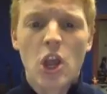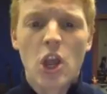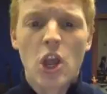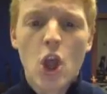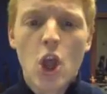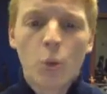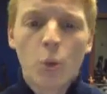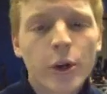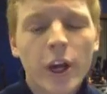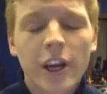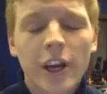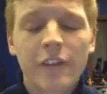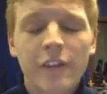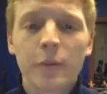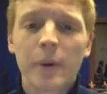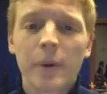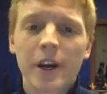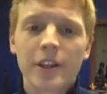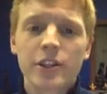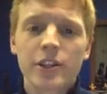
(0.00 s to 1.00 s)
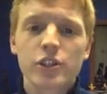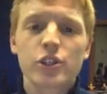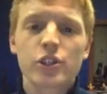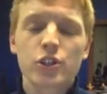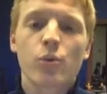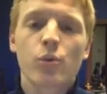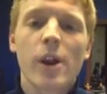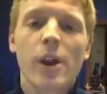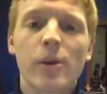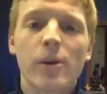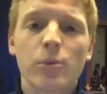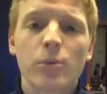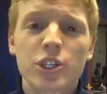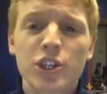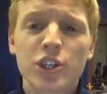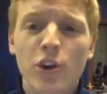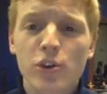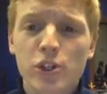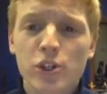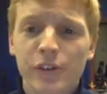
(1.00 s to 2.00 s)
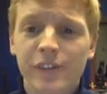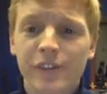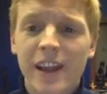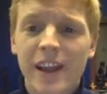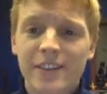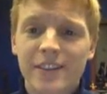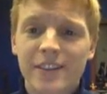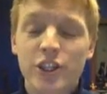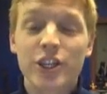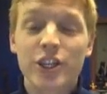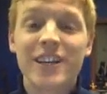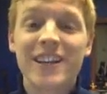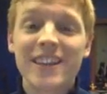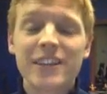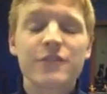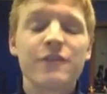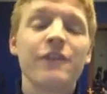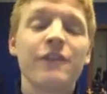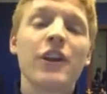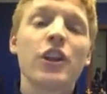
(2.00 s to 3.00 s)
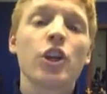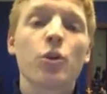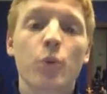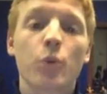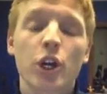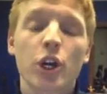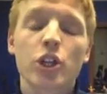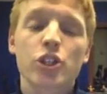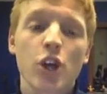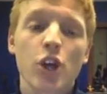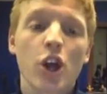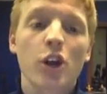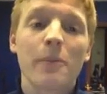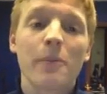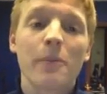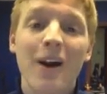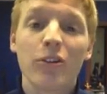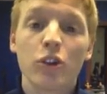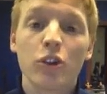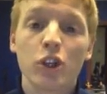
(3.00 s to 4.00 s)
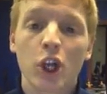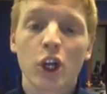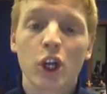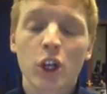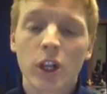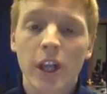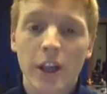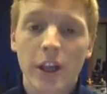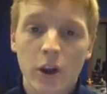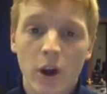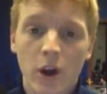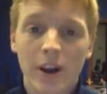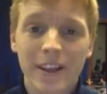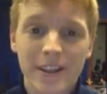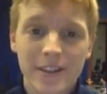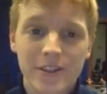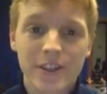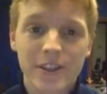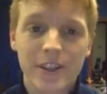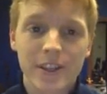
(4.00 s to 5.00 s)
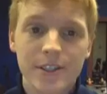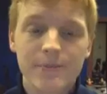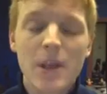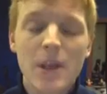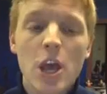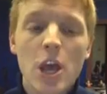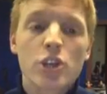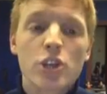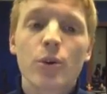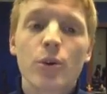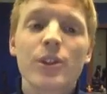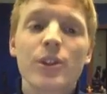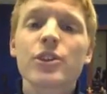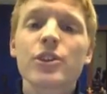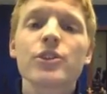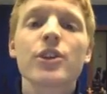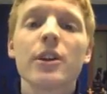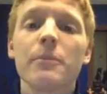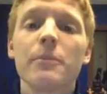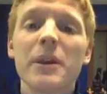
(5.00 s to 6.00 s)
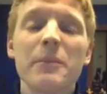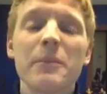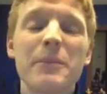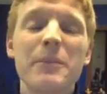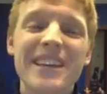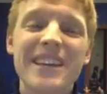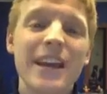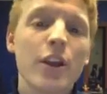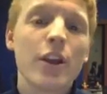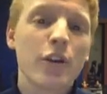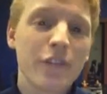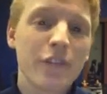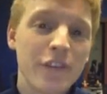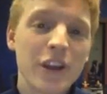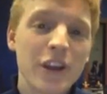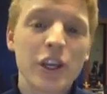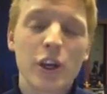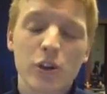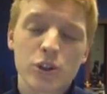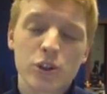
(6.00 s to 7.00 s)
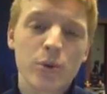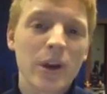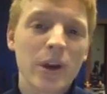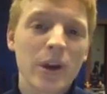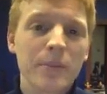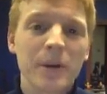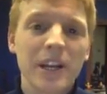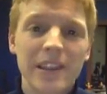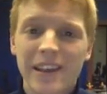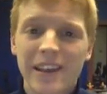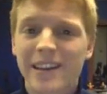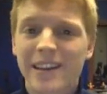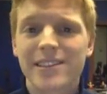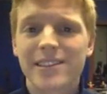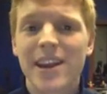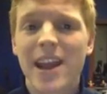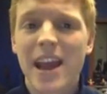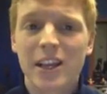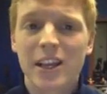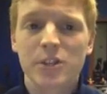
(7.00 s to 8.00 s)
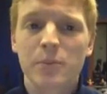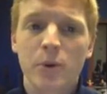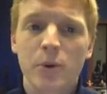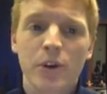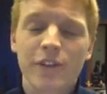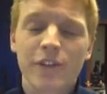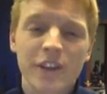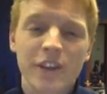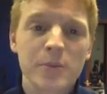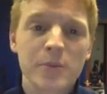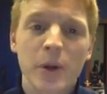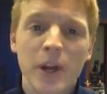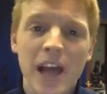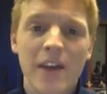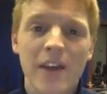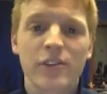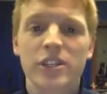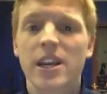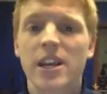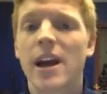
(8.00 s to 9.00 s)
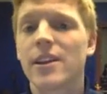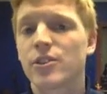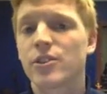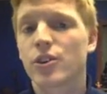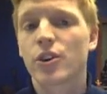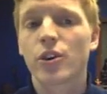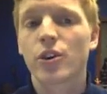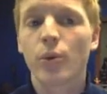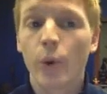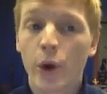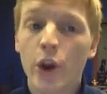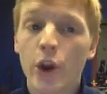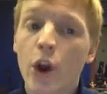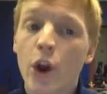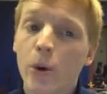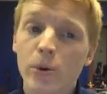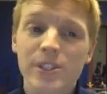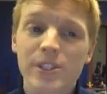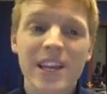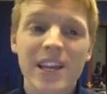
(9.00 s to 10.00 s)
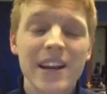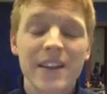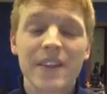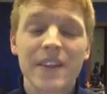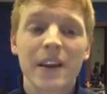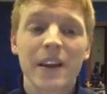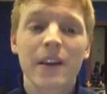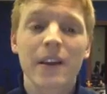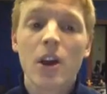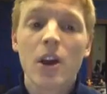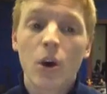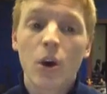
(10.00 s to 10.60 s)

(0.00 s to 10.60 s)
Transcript: What's going on, everybody? This is Grant with Social Vantage, and in this video we're going to talk about lookalike audiences. So this is going to be a beginner video, so anybody that is an expert Facebook advertiser or knows anything